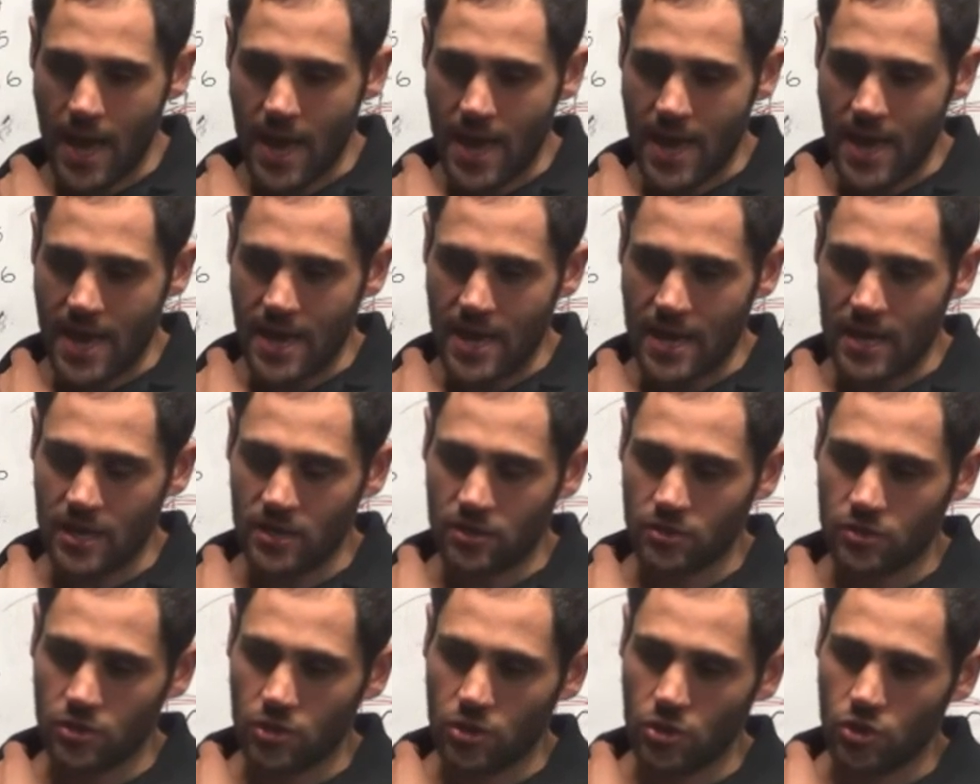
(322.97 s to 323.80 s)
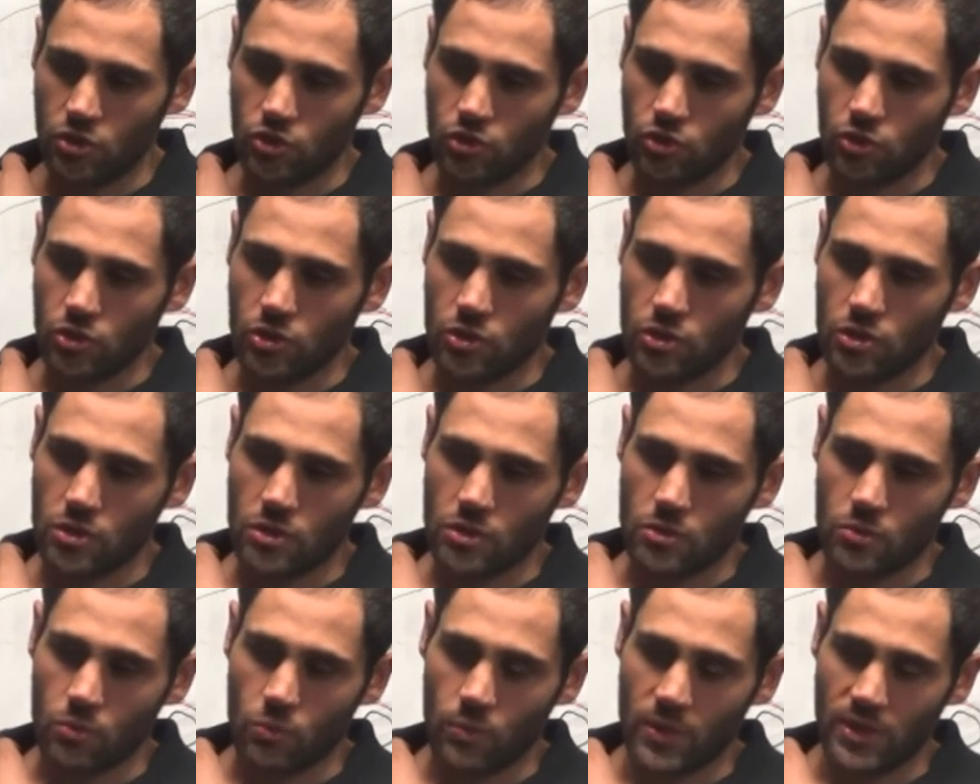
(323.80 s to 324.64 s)
and
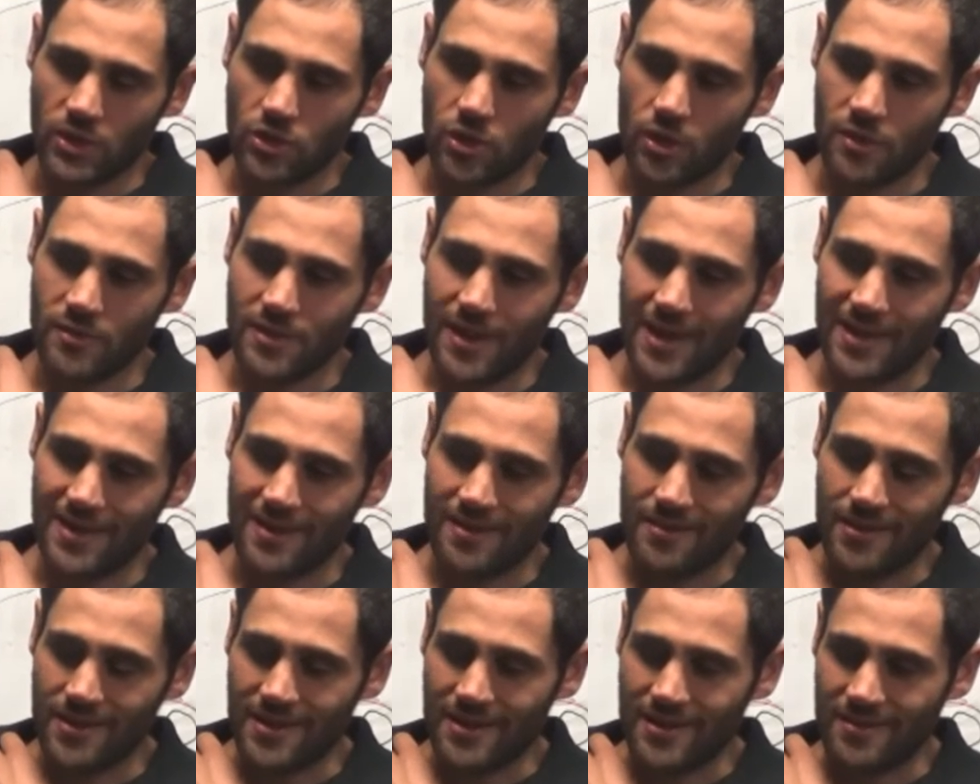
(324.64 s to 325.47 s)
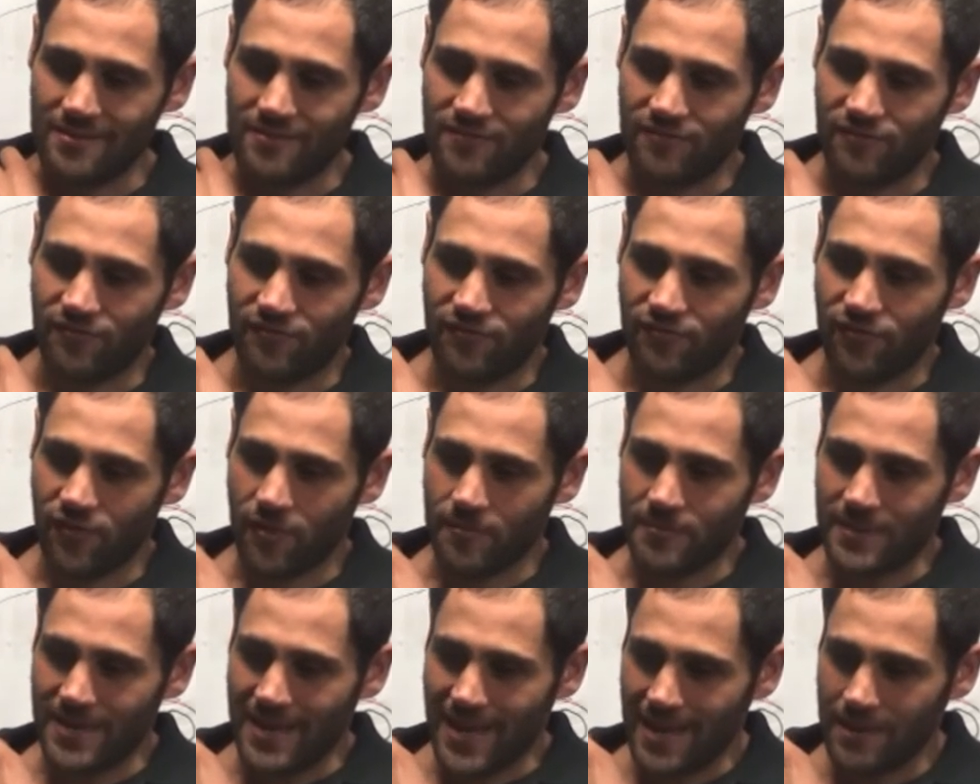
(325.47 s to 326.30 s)
we know that
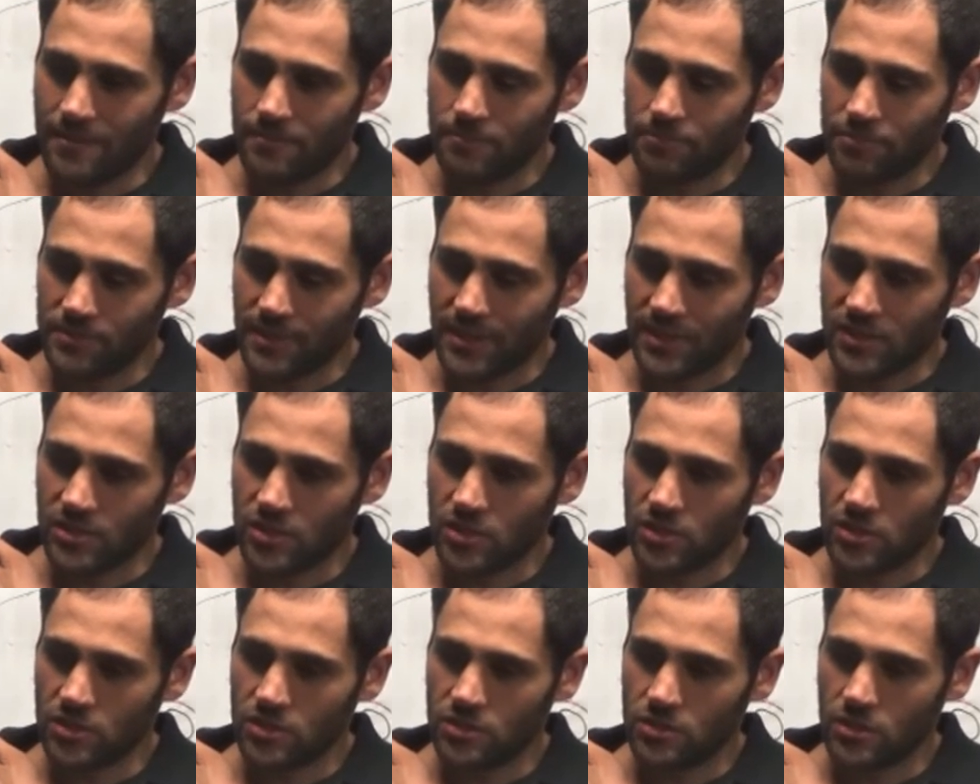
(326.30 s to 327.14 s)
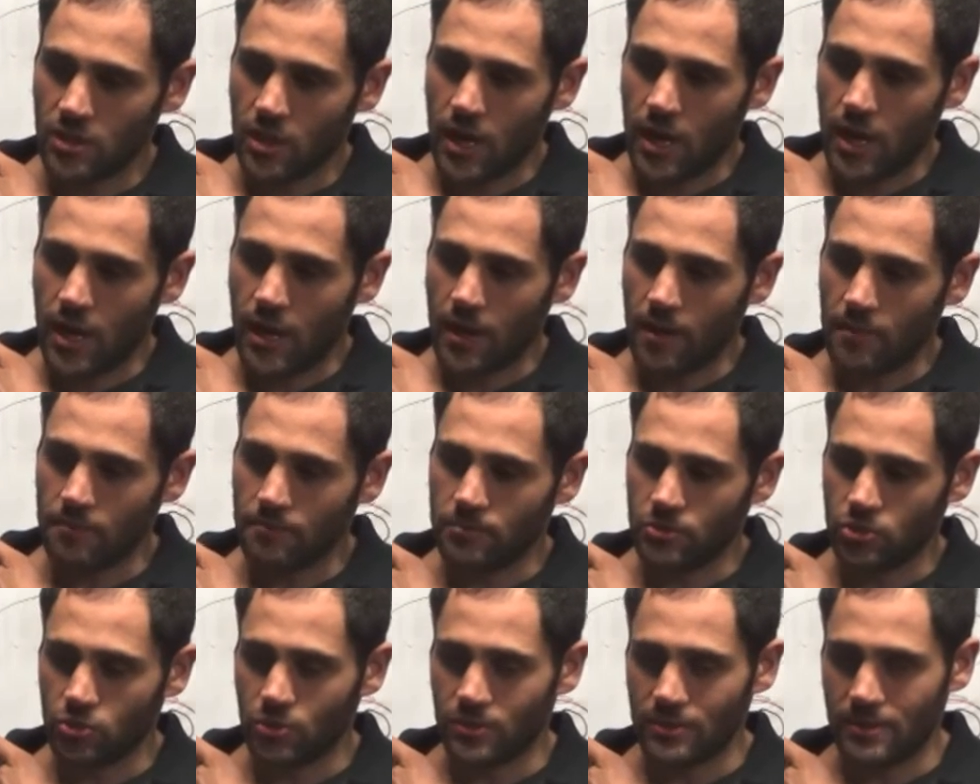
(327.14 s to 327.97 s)
from the end plexus,
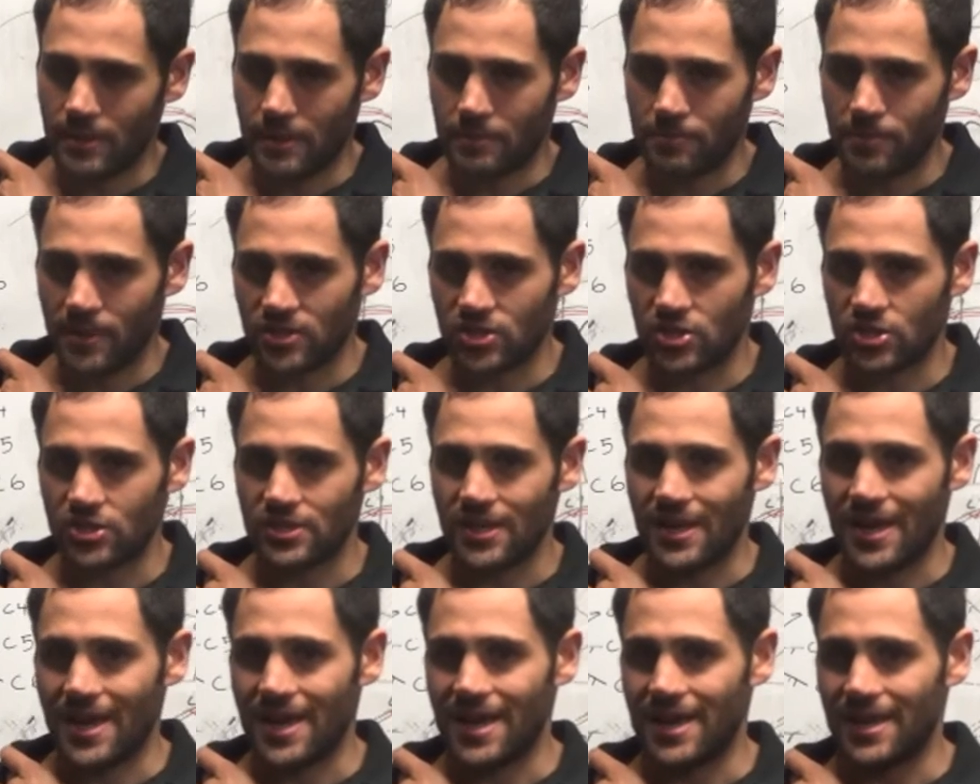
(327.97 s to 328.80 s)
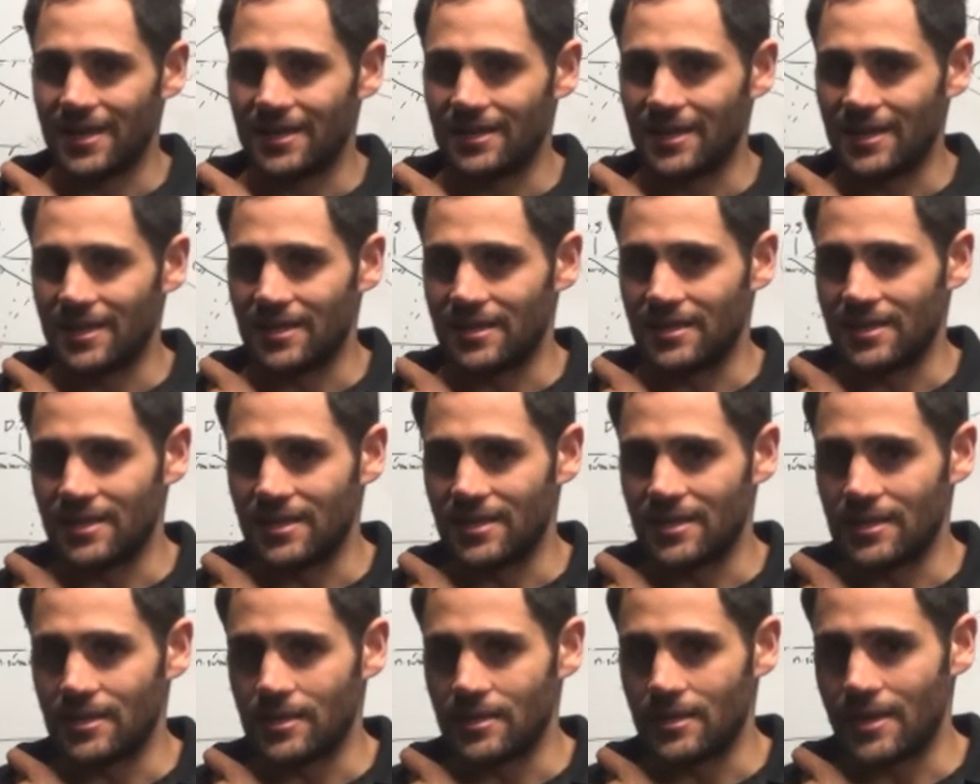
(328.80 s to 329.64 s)
between the end plexus and
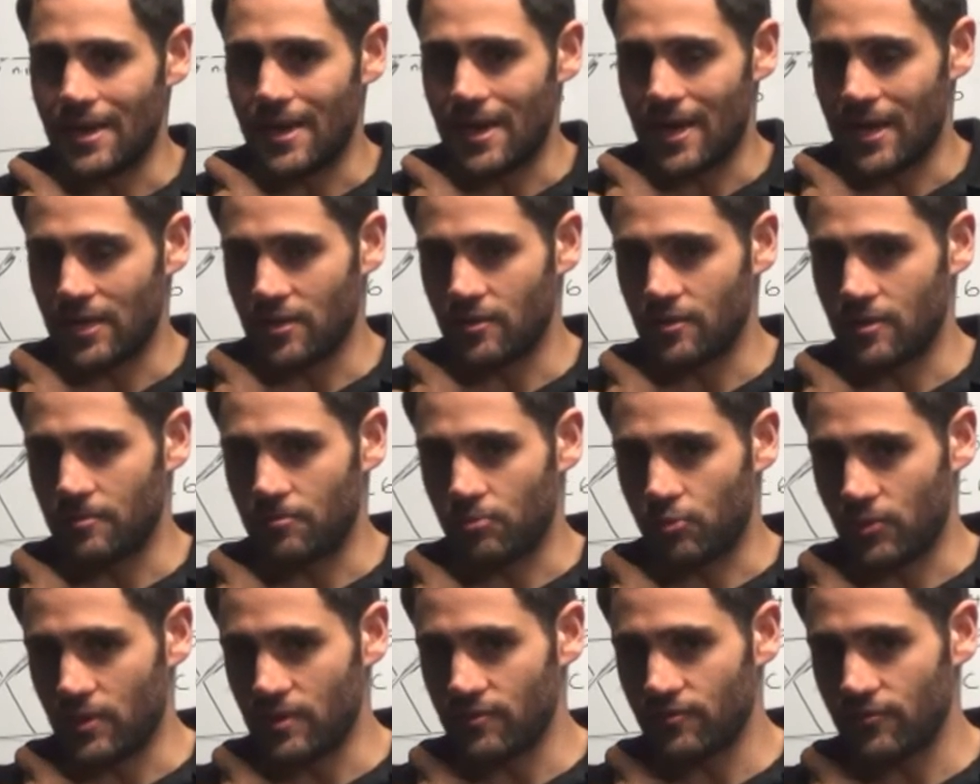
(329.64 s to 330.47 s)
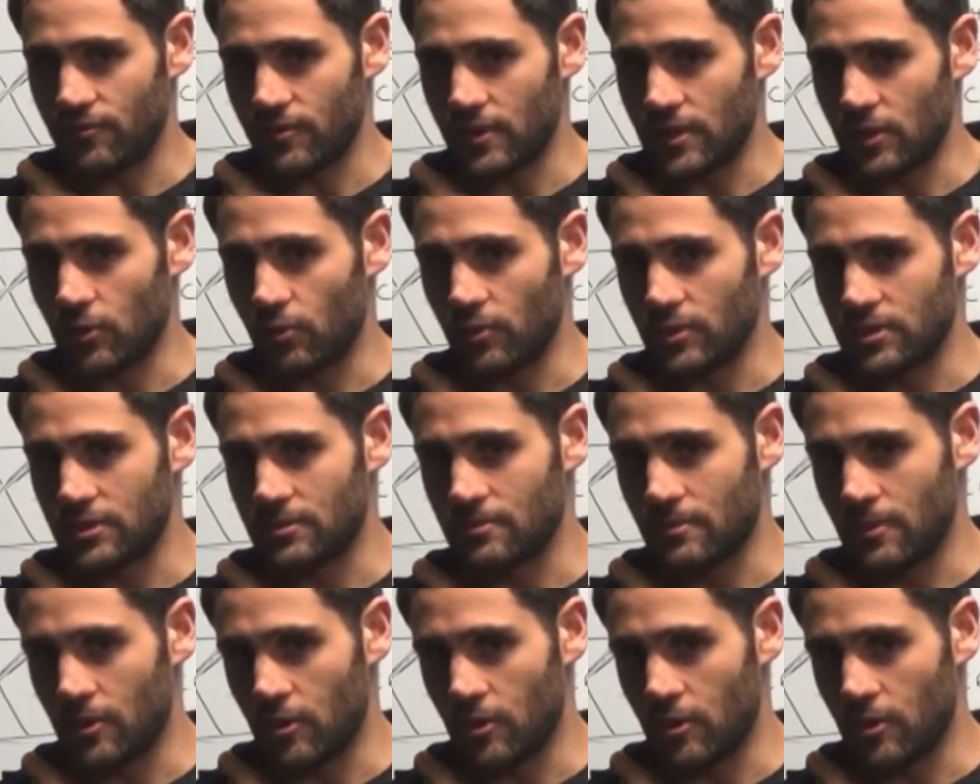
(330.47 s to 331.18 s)
the end of the periphery, or its